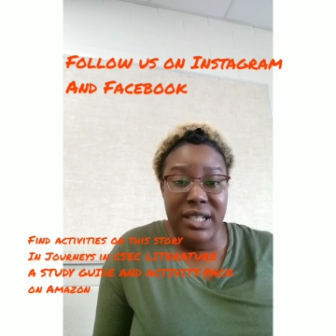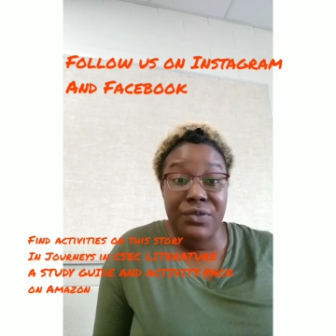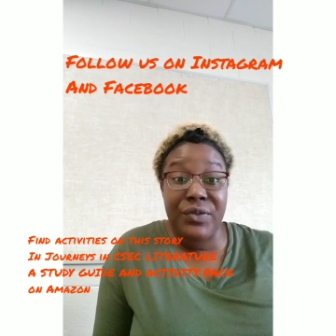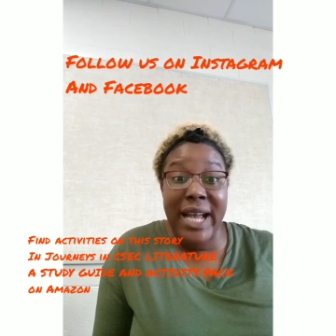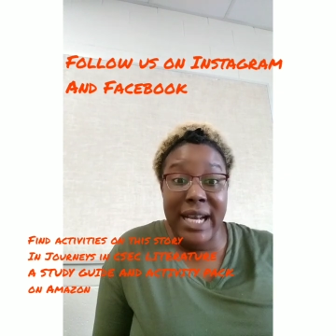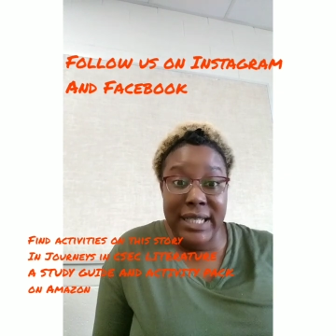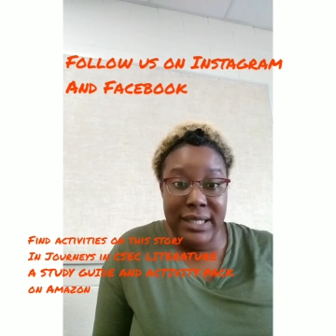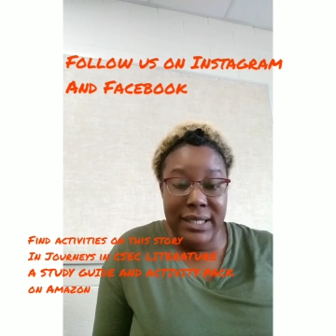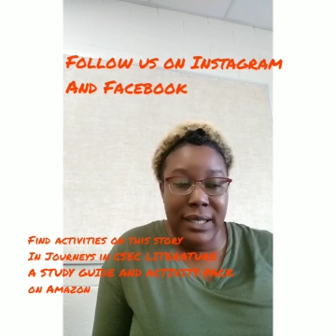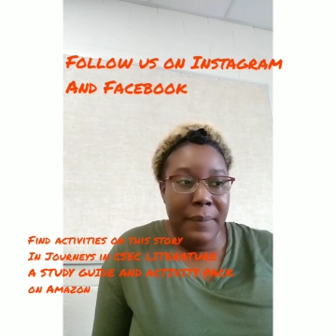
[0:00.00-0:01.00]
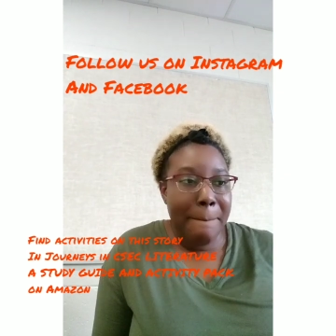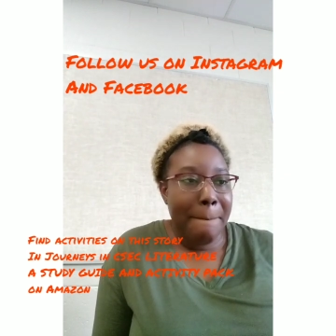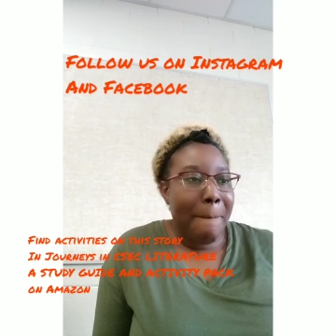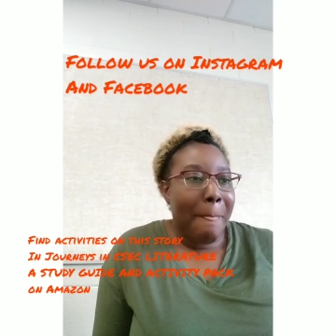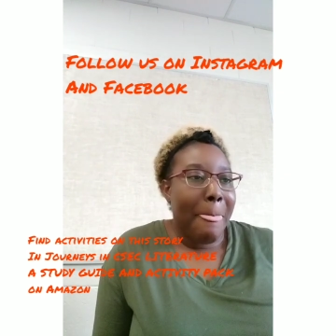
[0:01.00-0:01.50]
reality.
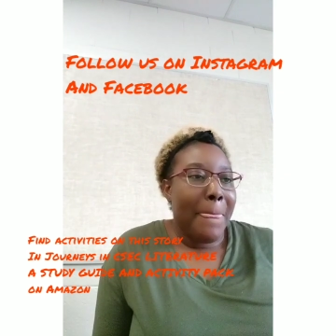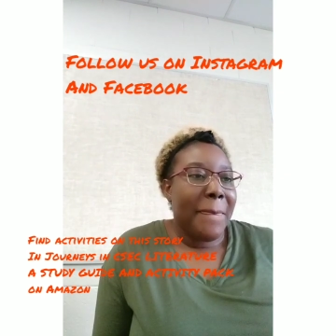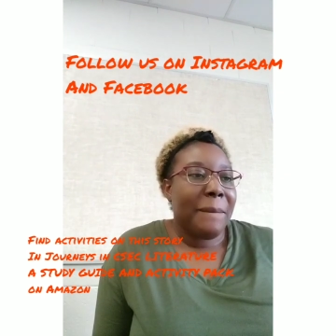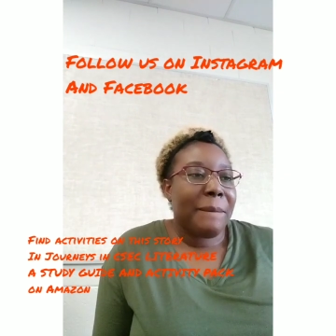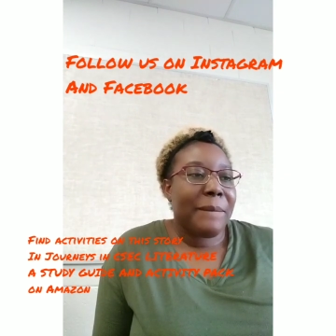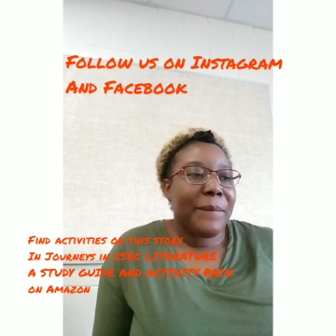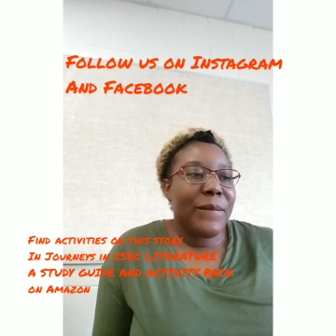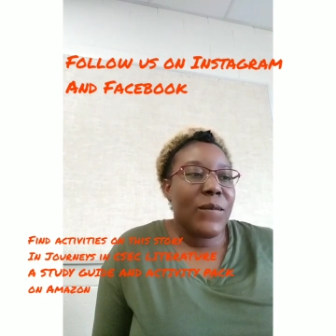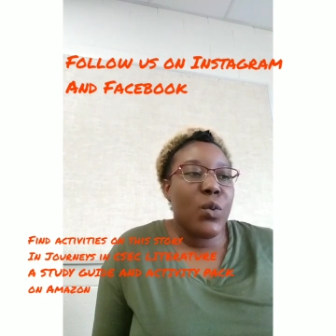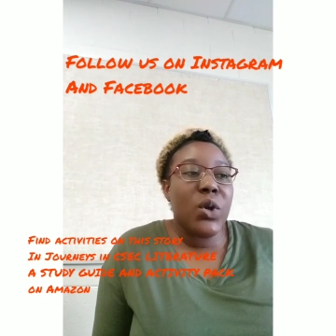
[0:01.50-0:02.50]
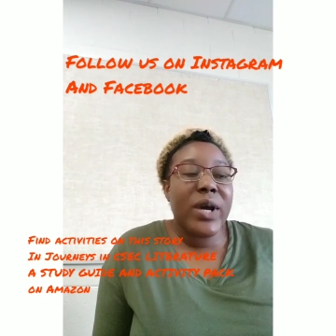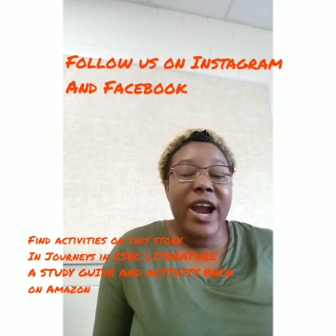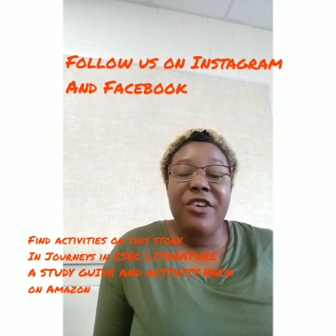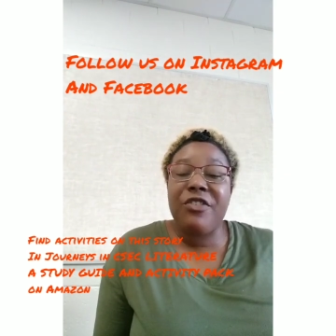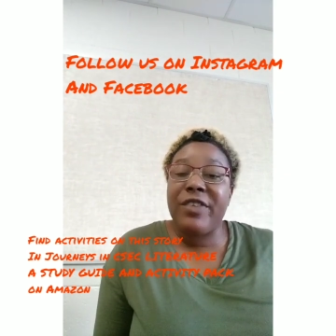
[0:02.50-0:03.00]
We look
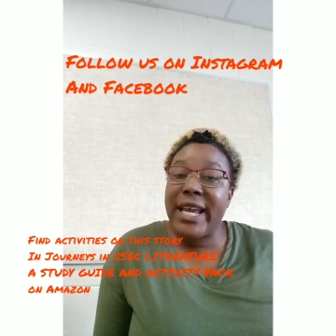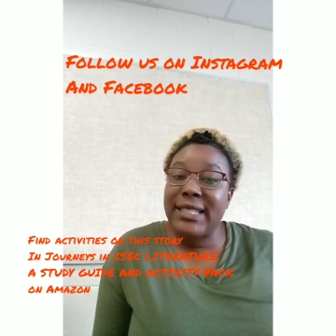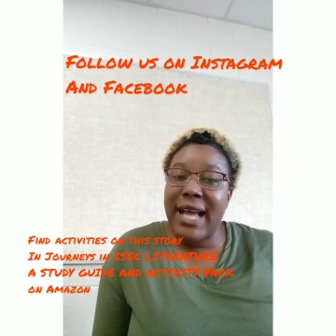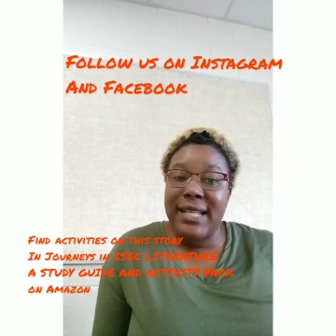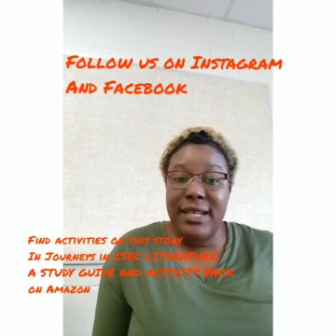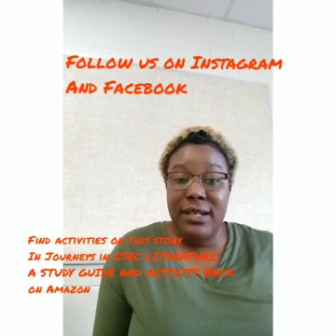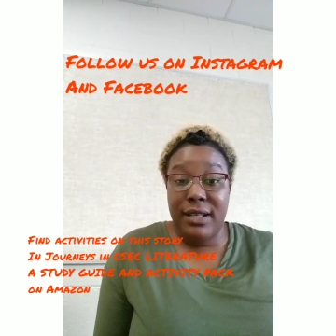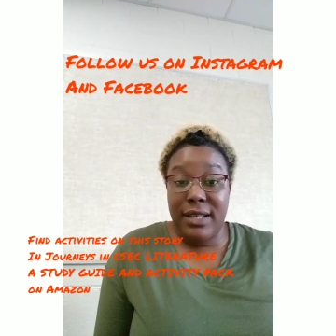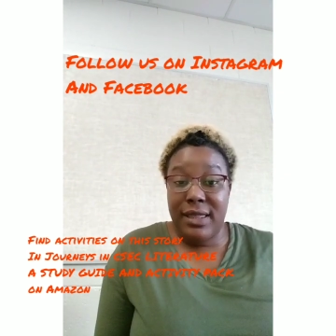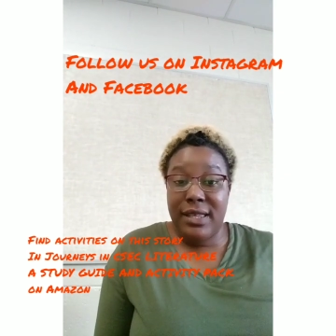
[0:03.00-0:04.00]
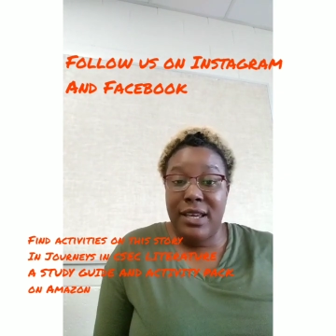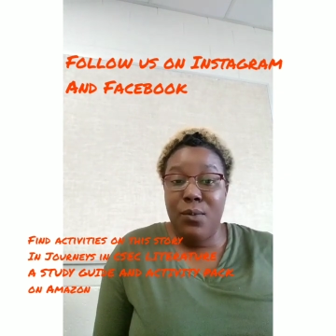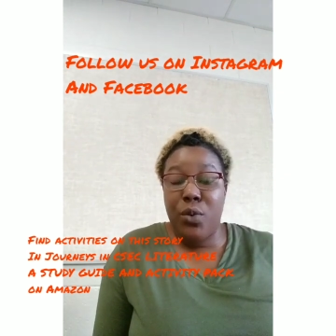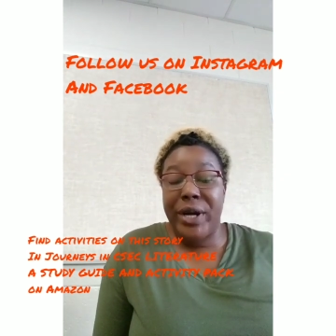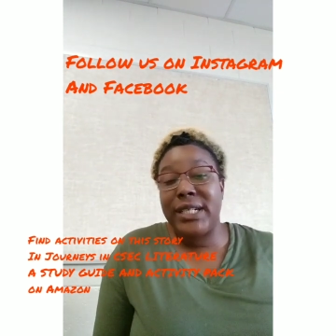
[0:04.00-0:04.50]
at race as another
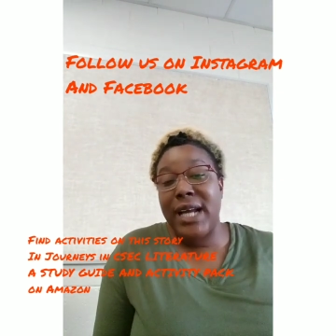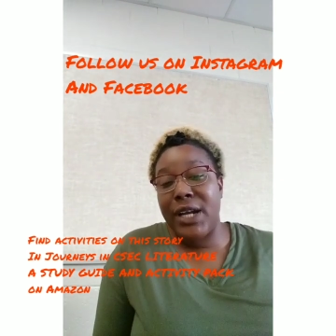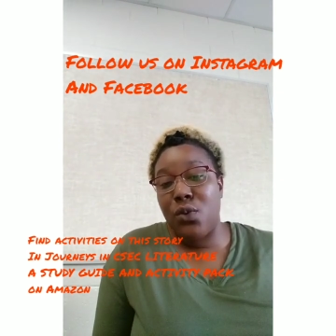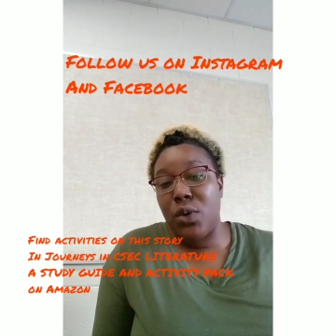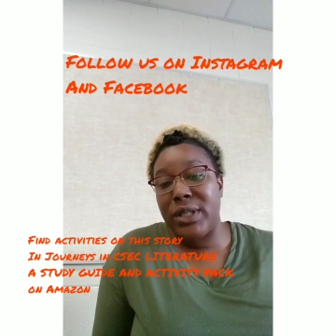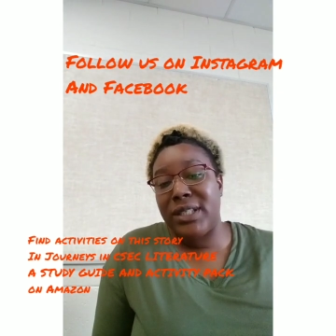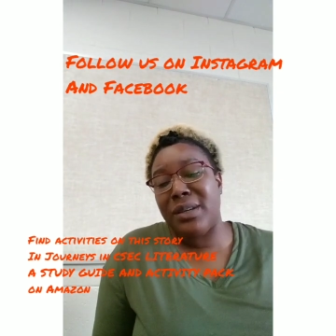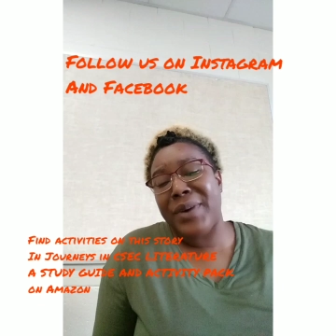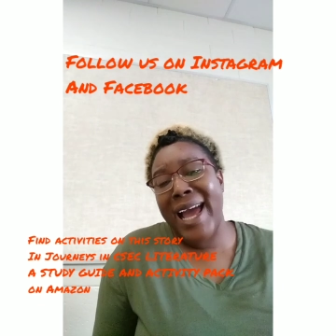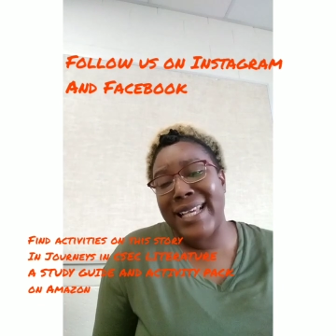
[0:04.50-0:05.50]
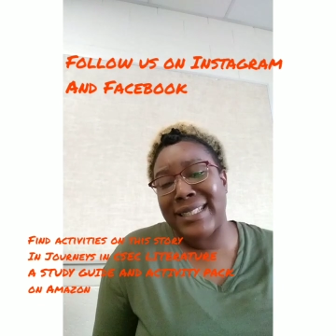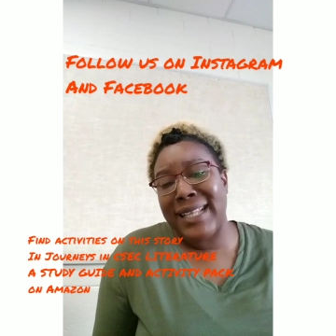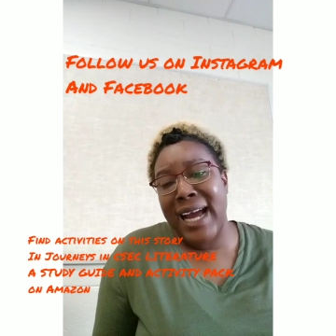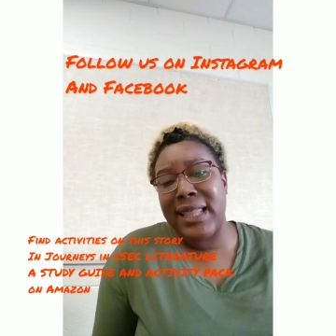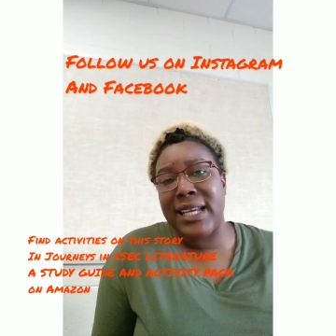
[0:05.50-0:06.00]
theme, where Dado was
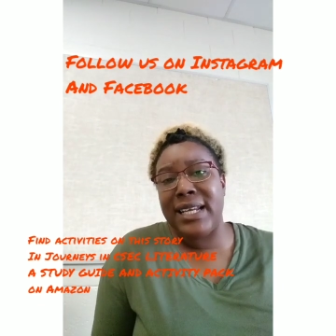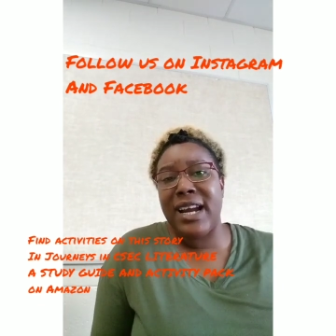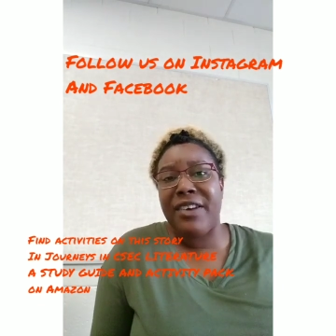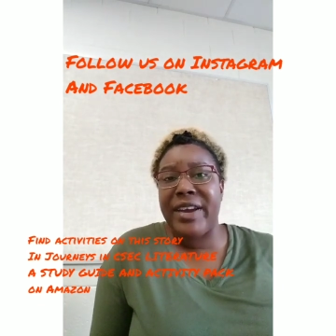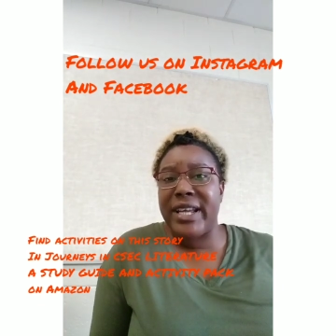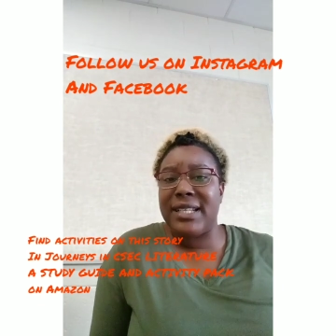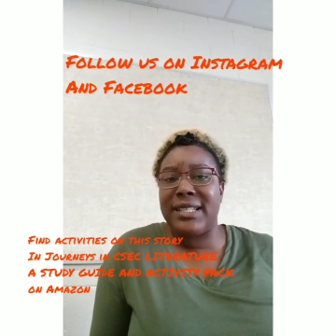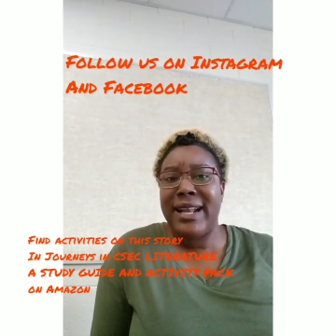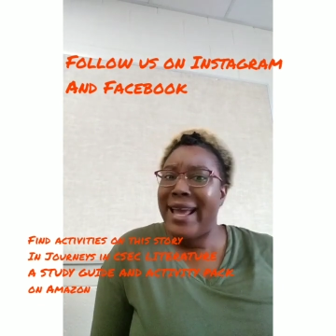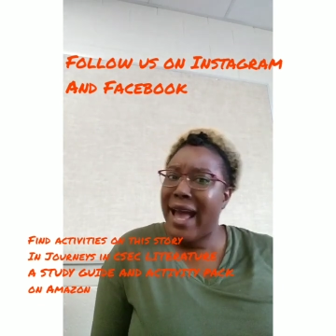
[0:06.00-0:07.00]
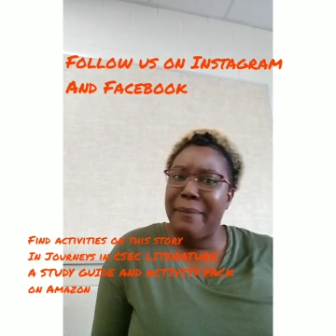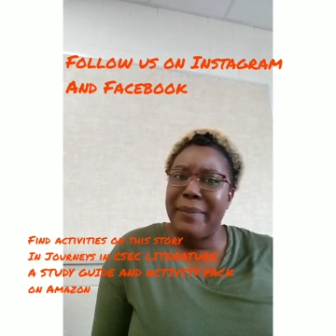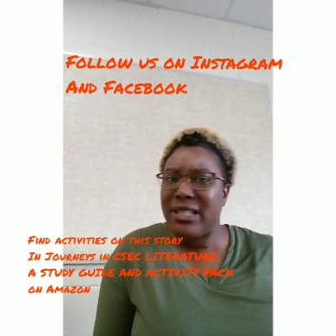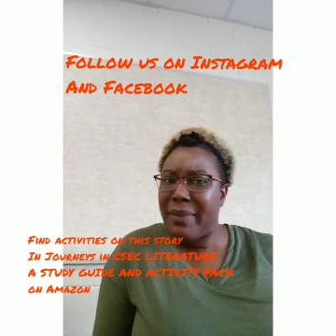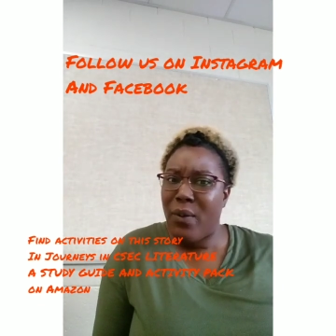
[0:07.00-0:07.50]
surprised that the narrator said, hey, I
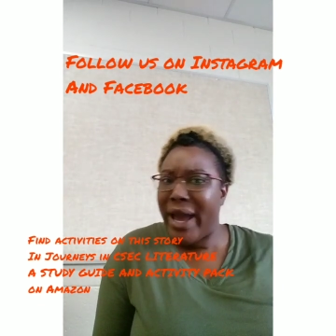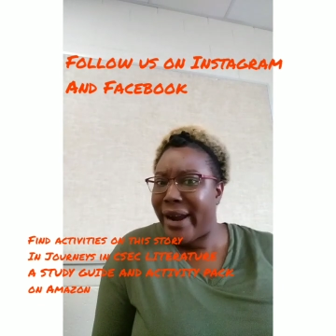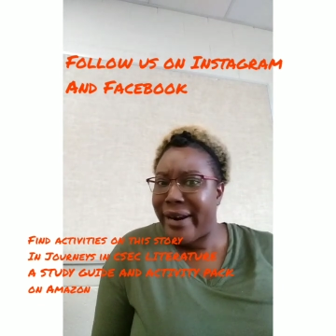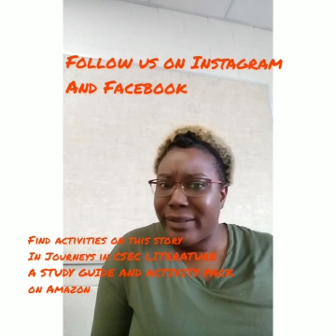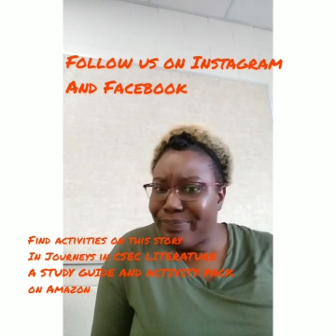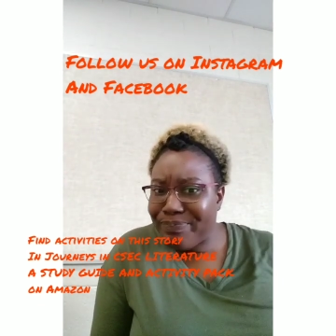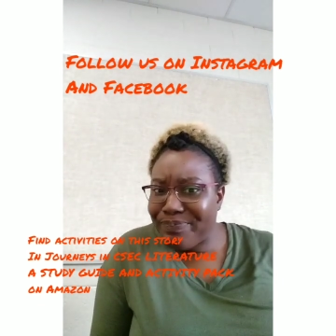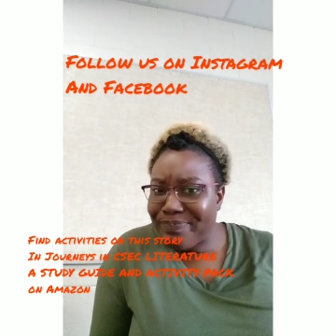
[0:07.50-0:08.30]
beat up a white girl.